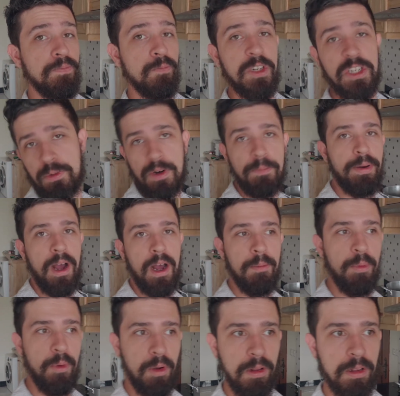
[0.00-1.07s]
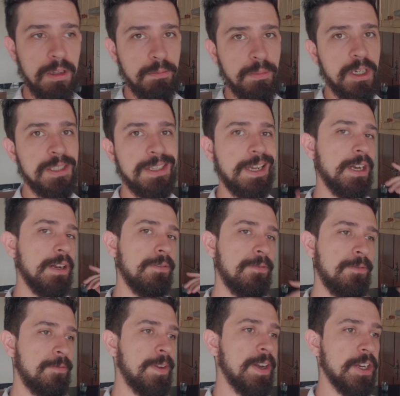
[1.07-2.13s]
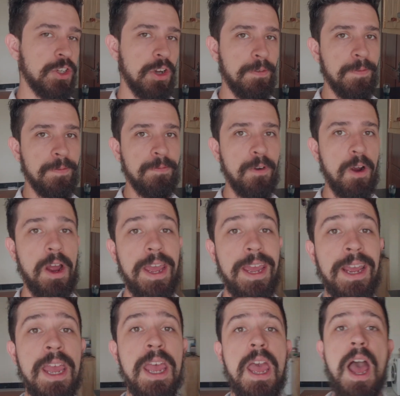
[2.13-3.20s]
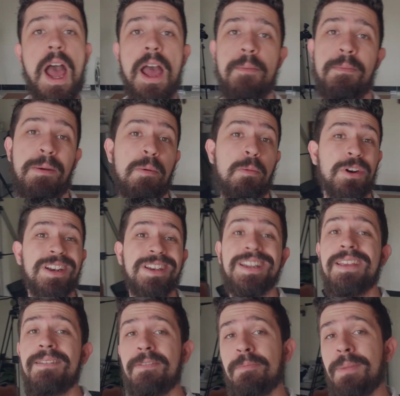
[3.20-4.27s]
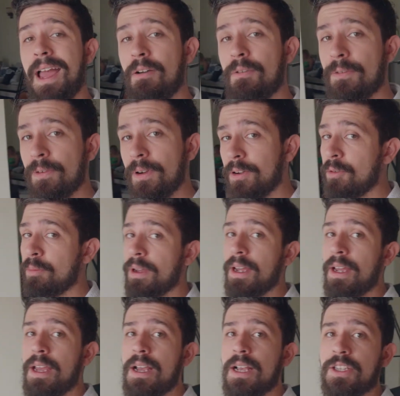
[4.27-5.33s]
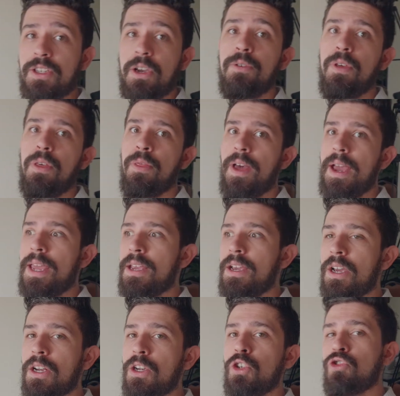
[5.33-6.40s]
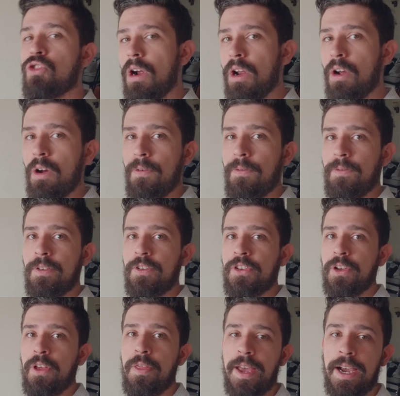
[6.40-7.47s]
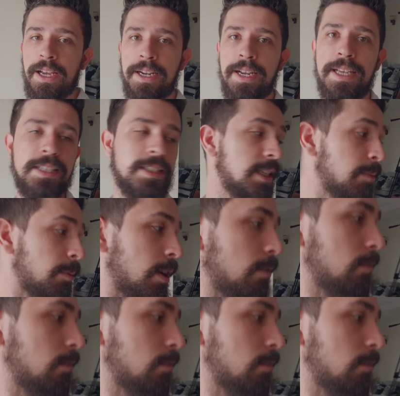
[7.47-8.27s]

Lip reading: We just want to parboil them because they're going to finish off frying, and we want to leave them out for a little bit so that they can dry off, so that they're going to get steamy.